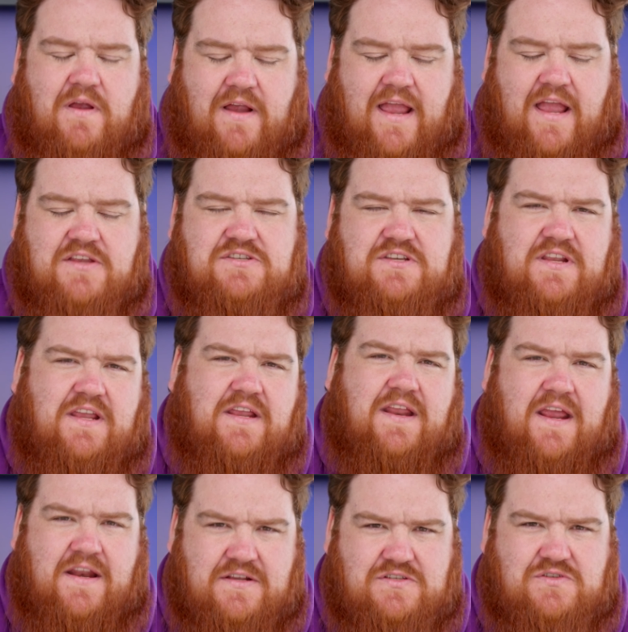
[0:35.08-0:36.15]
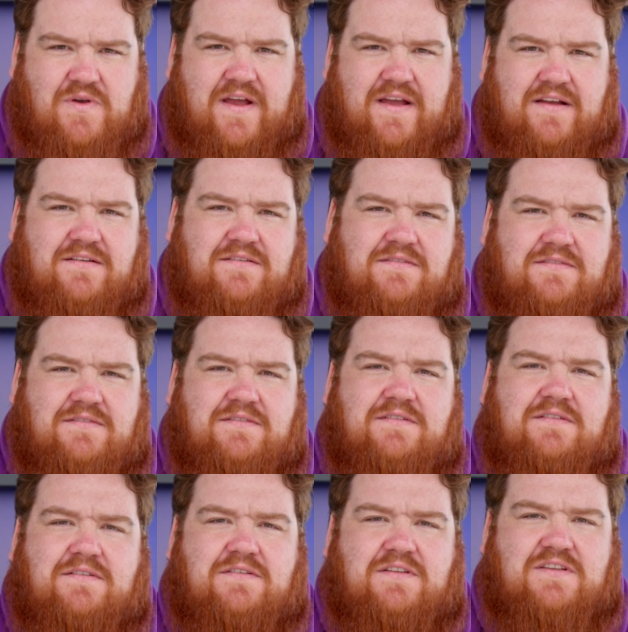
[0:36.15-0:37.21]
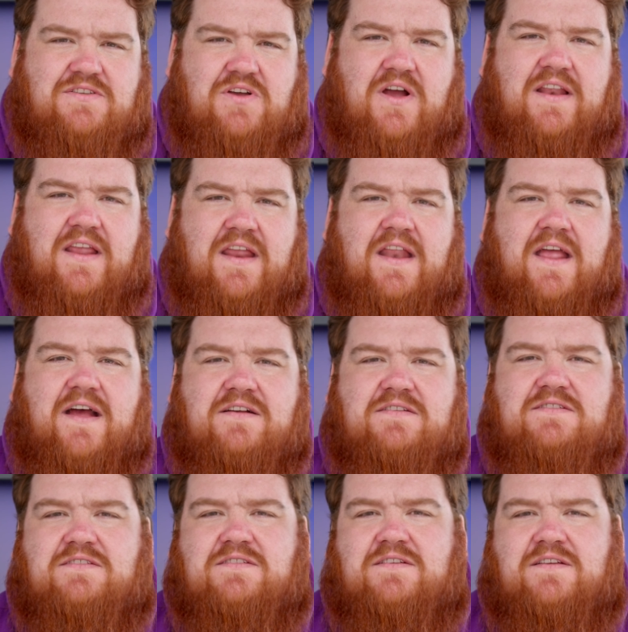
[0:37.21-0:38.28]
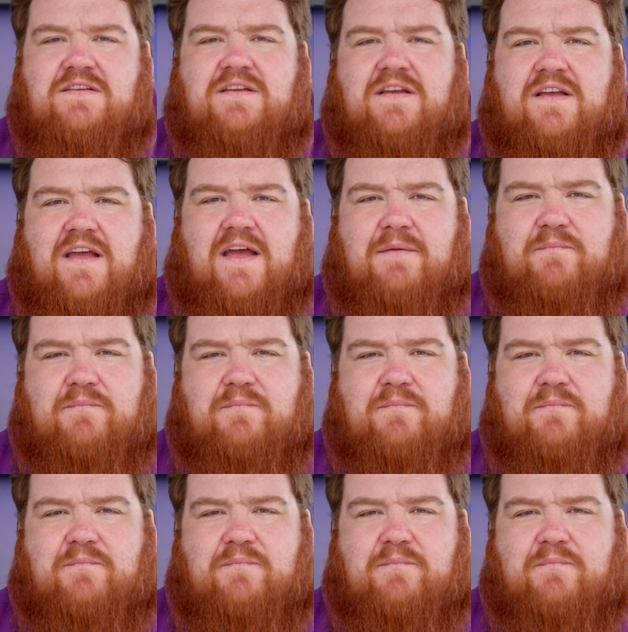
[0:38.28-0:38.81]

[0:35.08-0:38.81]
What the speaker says: Engineered in Australia, designed in-house, and